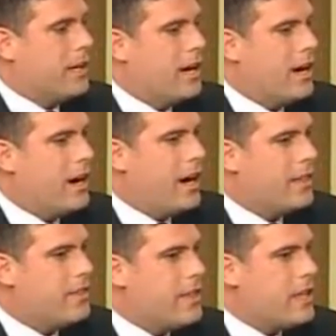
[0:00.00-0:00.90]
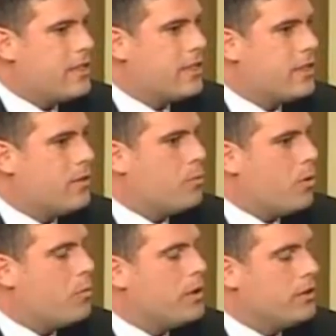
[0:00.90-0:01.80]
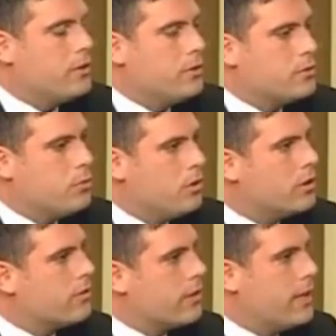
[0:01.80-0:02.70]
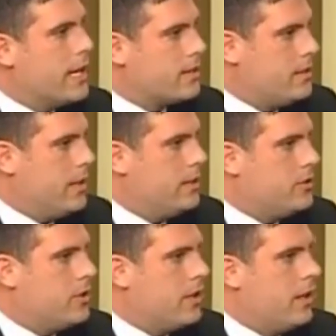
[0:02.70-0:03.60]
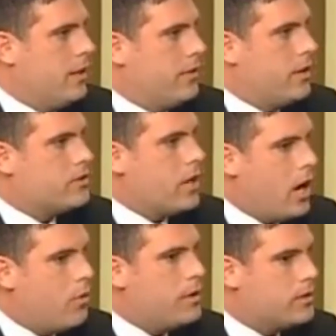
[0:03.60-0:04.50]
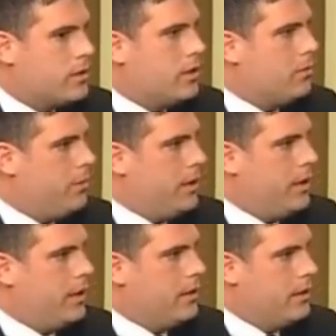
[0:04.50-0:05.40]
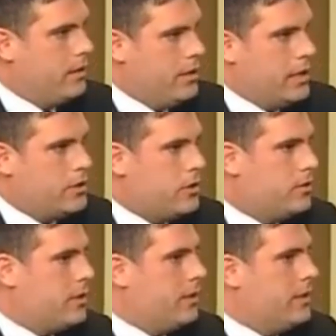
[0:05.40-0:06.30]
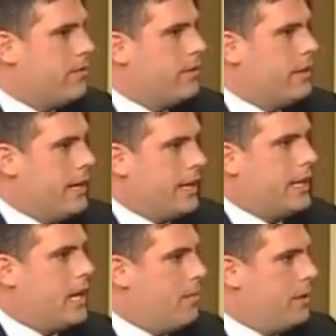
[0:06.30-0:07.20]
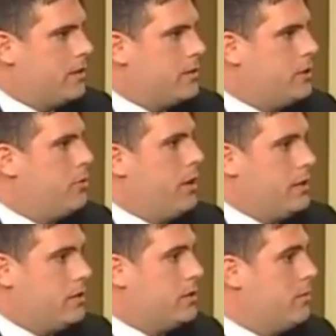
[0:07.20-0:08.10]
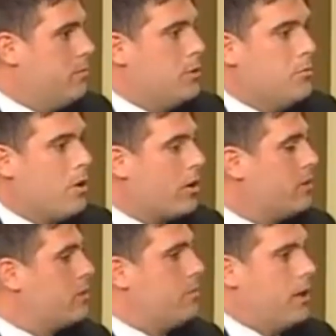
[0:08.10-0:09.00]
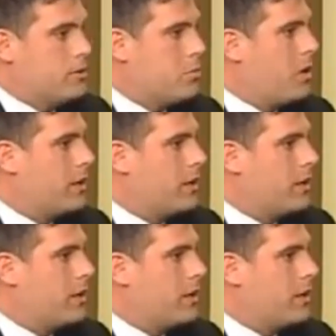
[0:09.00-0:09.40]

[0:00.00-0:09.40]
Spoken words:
me. I think that what we'll do is we'll look for the next niche. There's always going to be niches in different economic situations, in boom markets or bust